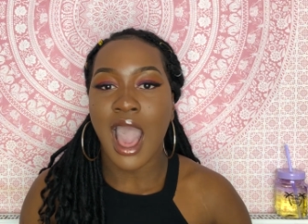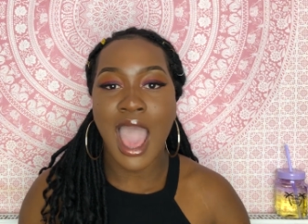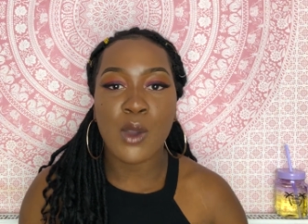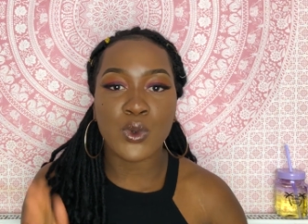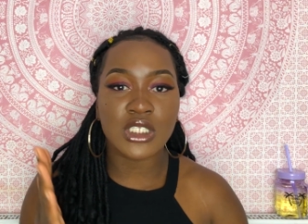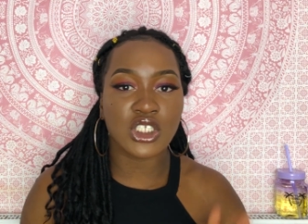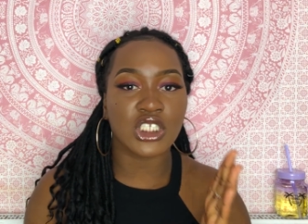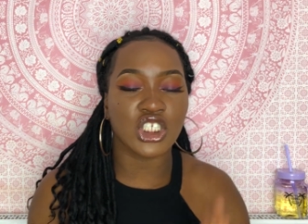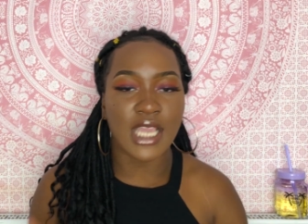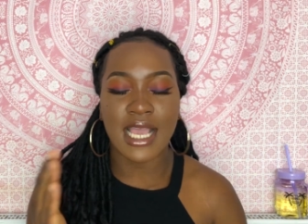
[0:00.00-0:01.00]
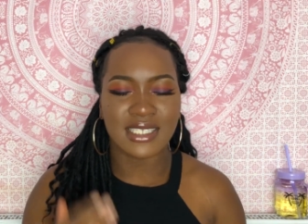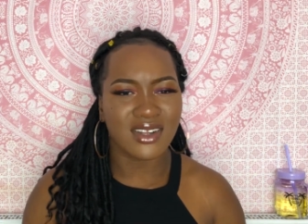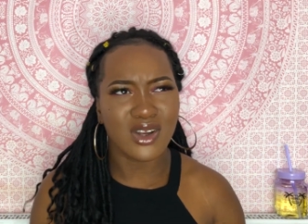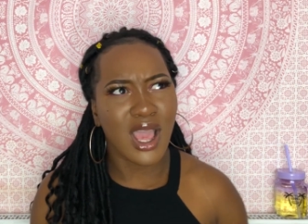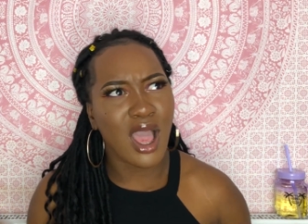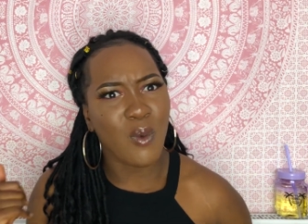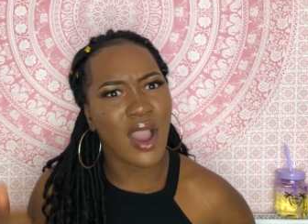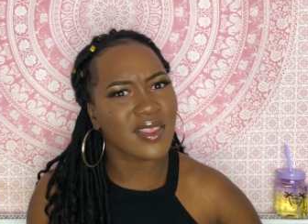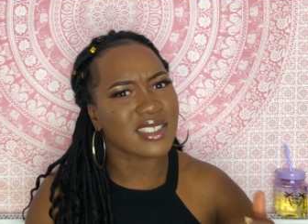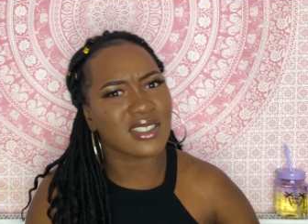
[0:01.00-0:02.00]
I would suggest, I don't know
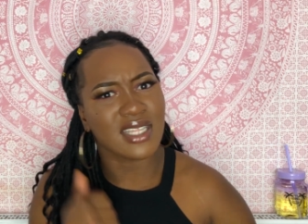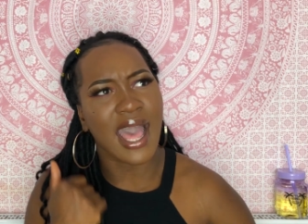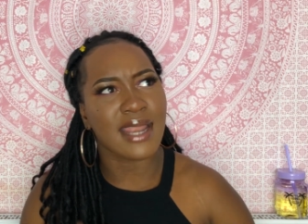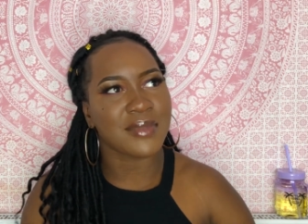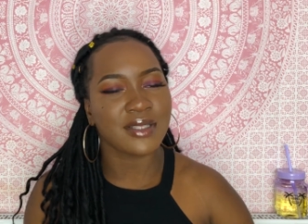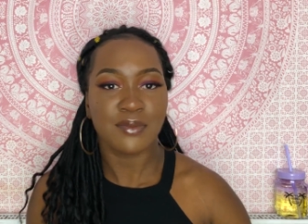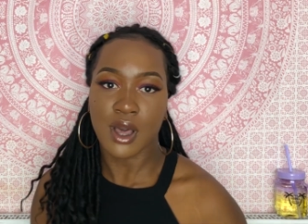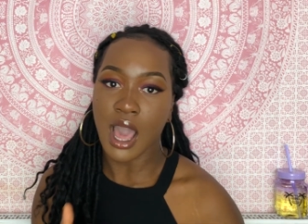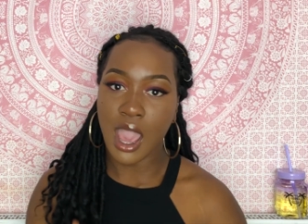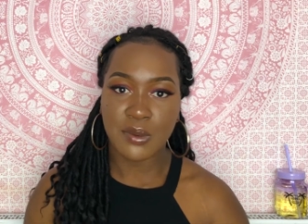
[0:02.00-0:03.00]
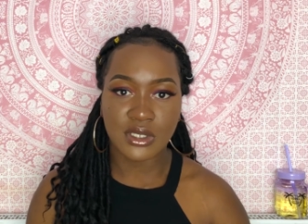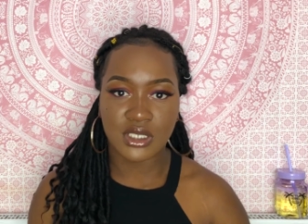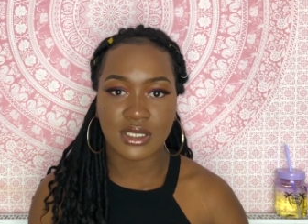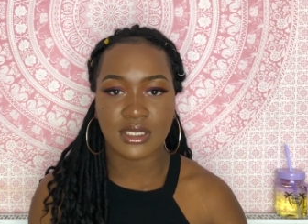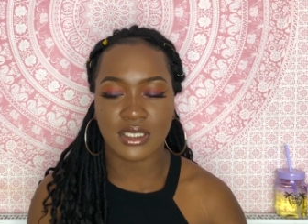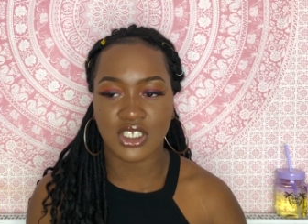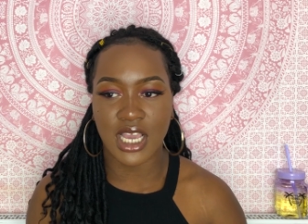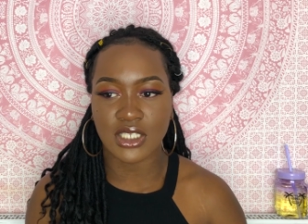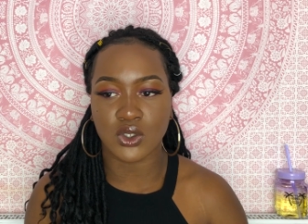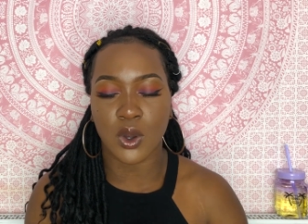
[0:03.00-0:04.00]
why this is an admin, but I would just
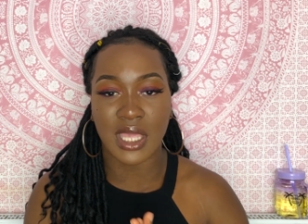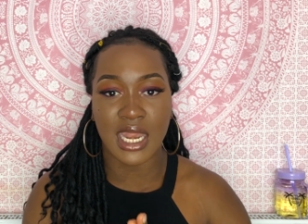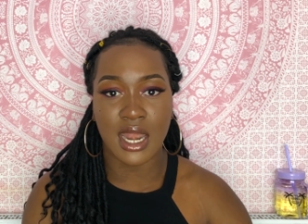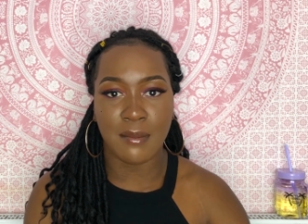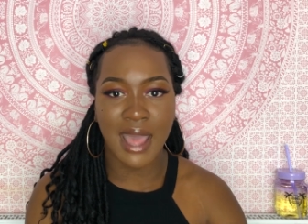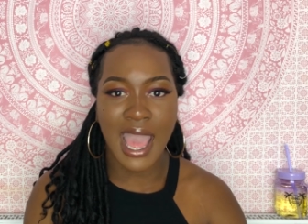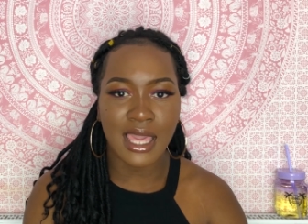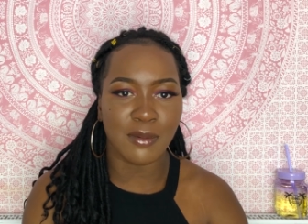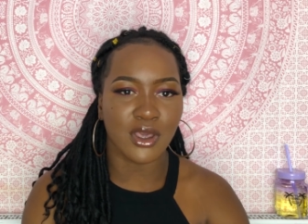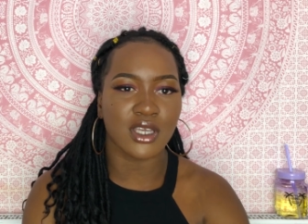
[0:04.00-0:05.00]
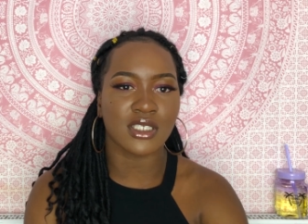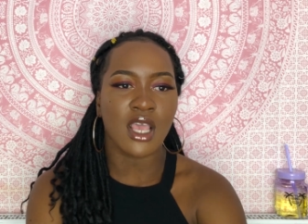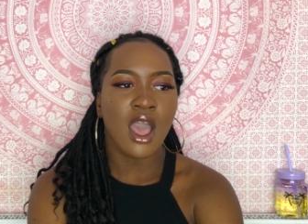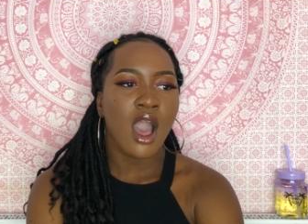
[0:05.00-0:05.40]
suggest not getting a Mac, because